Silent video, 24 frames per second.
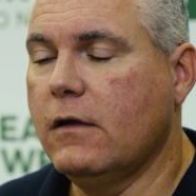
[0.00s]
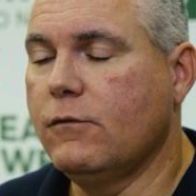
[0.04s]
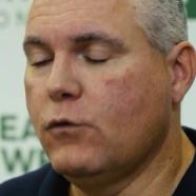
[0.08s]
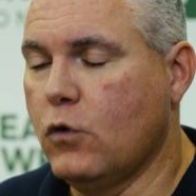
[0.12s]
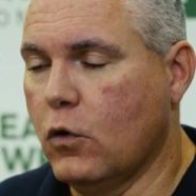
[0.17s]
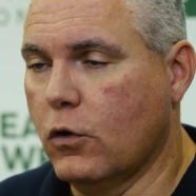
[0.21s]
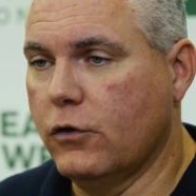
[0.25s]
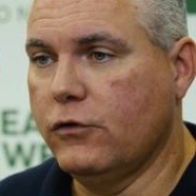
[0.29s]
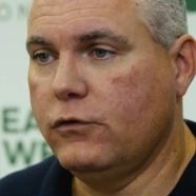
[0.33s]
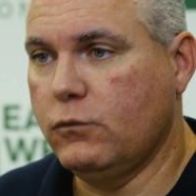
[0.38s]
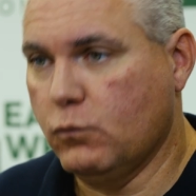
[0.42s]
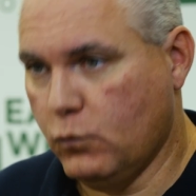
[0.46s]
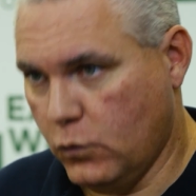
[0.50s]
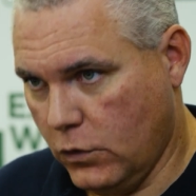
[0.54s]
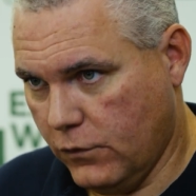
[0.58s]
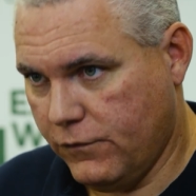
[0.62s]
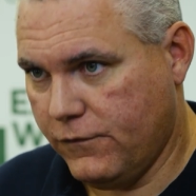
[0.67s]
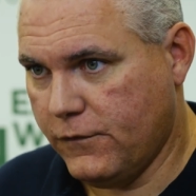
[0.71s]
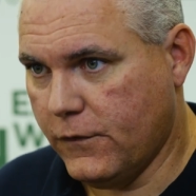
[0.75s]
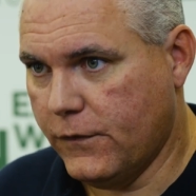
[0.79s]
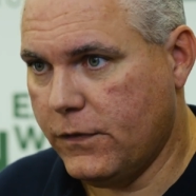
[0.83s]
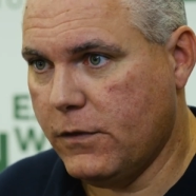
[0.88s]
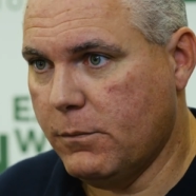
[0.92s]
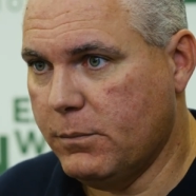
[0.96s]
Of course, we'll
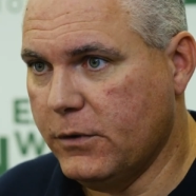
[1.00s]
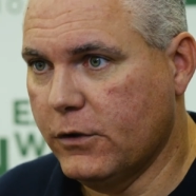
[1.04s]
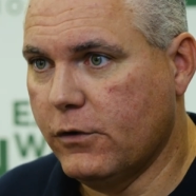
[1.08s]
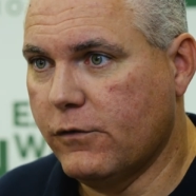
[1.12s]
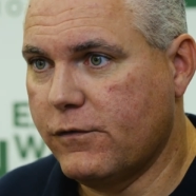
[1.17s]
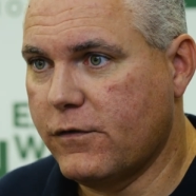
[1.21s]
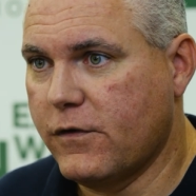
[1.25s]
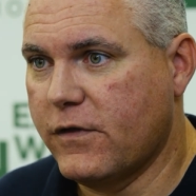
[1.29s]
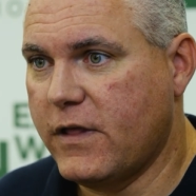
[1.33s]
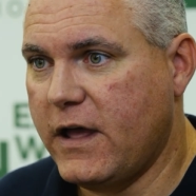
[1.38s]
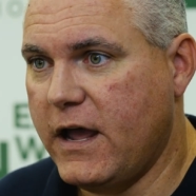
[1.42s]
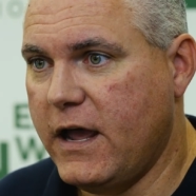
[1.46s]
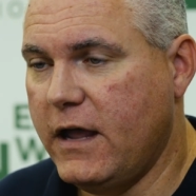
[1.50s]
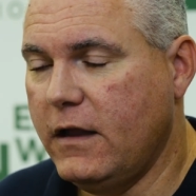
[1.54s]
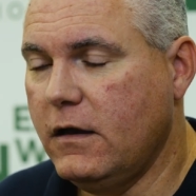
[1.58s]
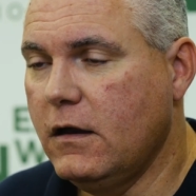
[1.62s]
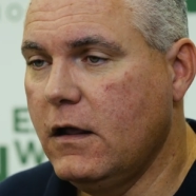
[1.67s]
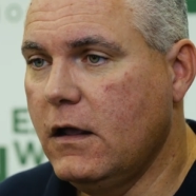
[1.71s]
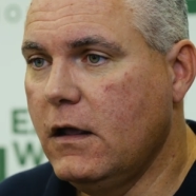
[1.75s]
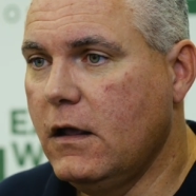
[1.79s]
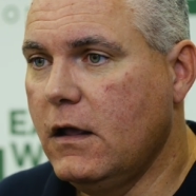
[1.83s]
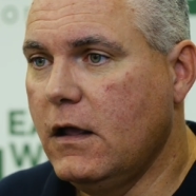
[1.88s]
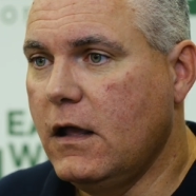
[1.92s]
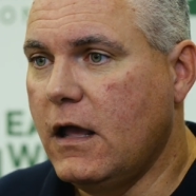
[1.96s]
foot the bill for that.